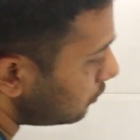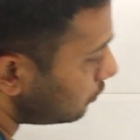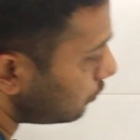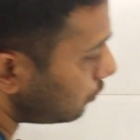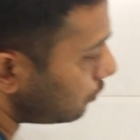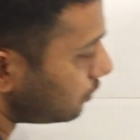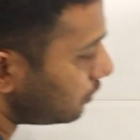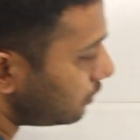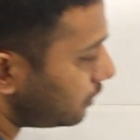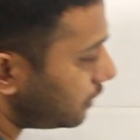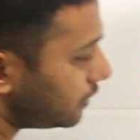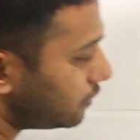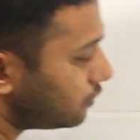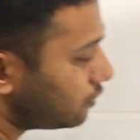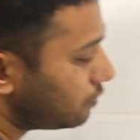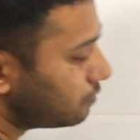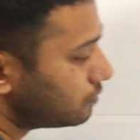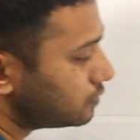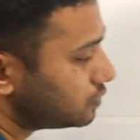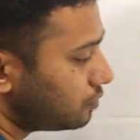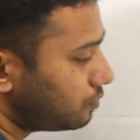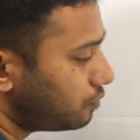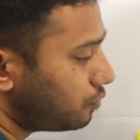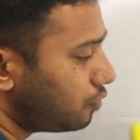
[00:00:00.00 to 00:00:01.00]
donor atom.
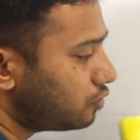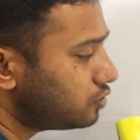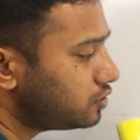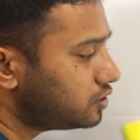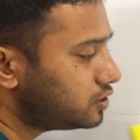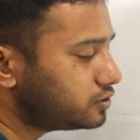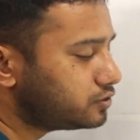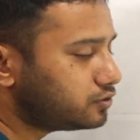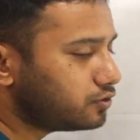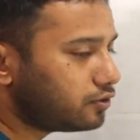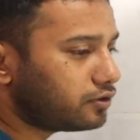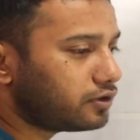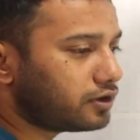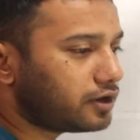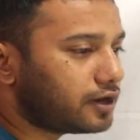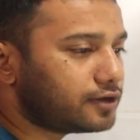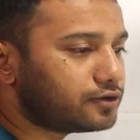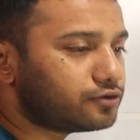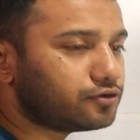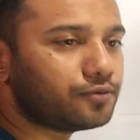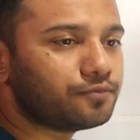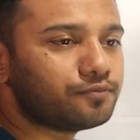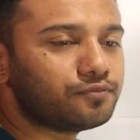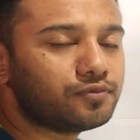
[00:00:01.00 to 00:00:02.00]
So both these donor
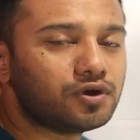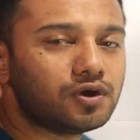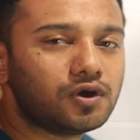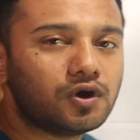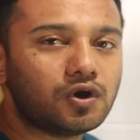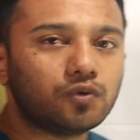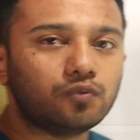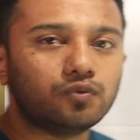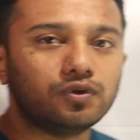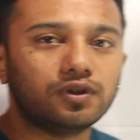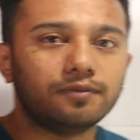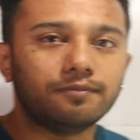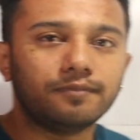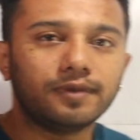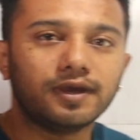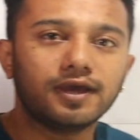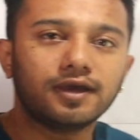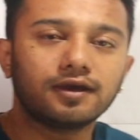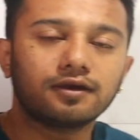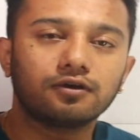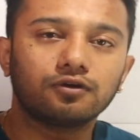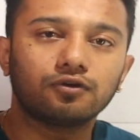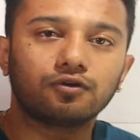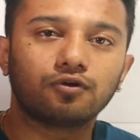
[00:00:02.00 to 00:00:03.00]
atom will
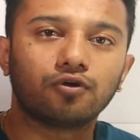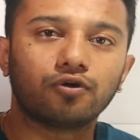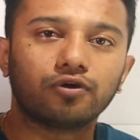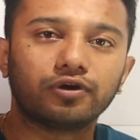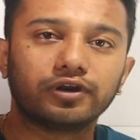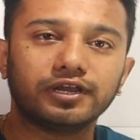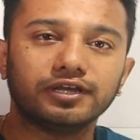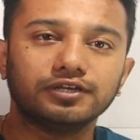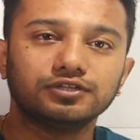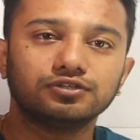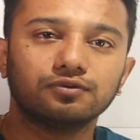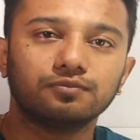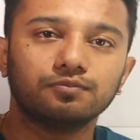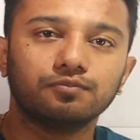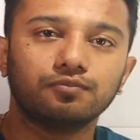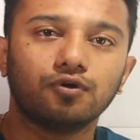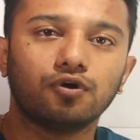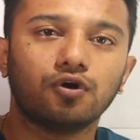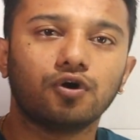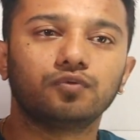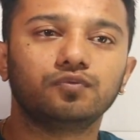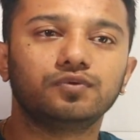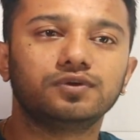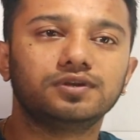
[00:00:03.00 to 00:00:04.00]
make coordination
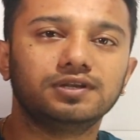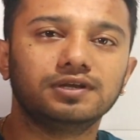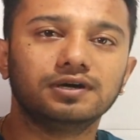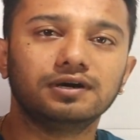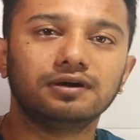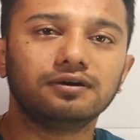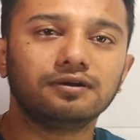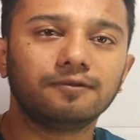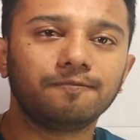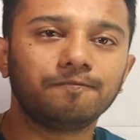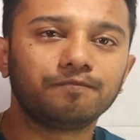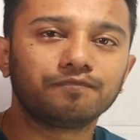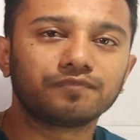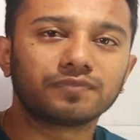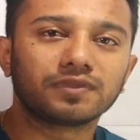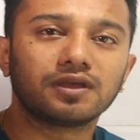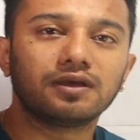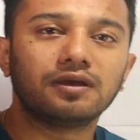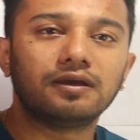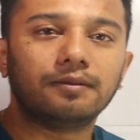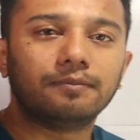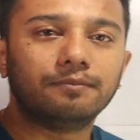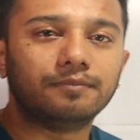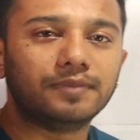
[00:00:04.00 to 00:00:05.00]
bond with the
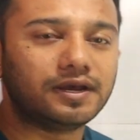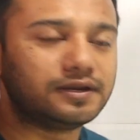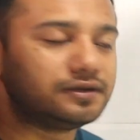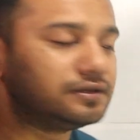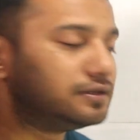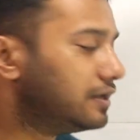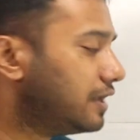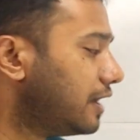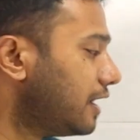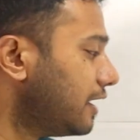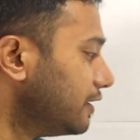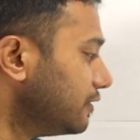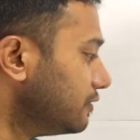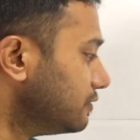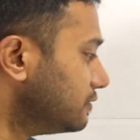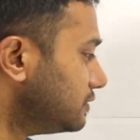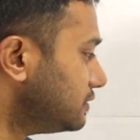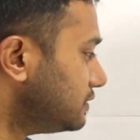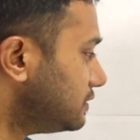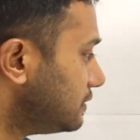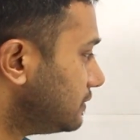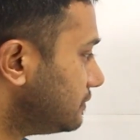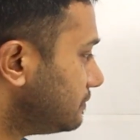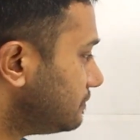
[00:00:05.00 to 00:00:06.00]
metal
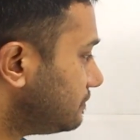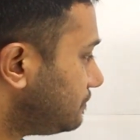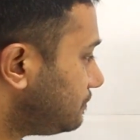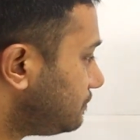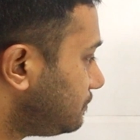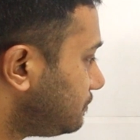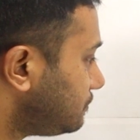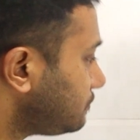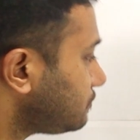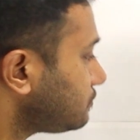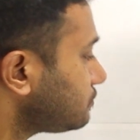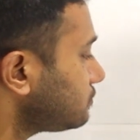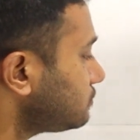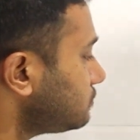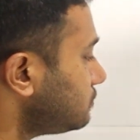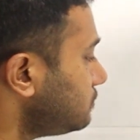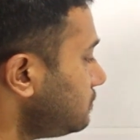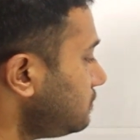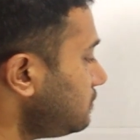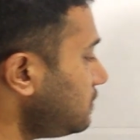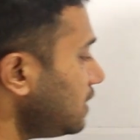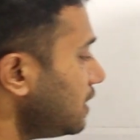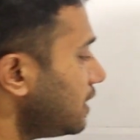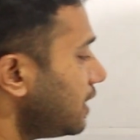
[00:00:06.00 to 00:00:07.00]
ions.
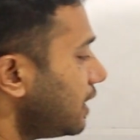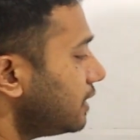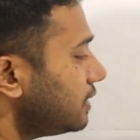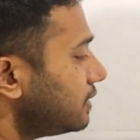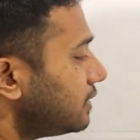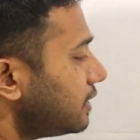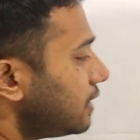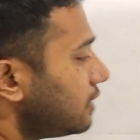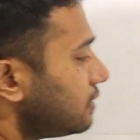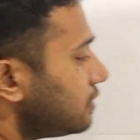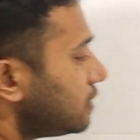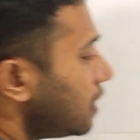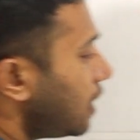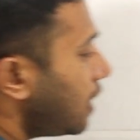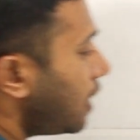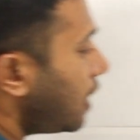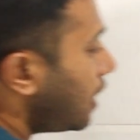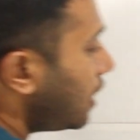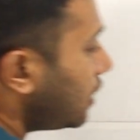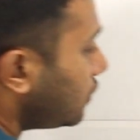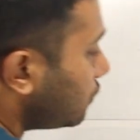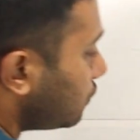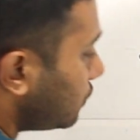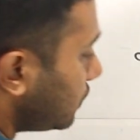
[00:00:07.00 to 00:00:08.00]
And then
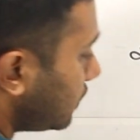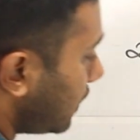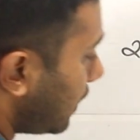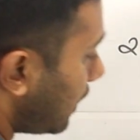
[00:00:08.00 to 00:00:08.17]
third we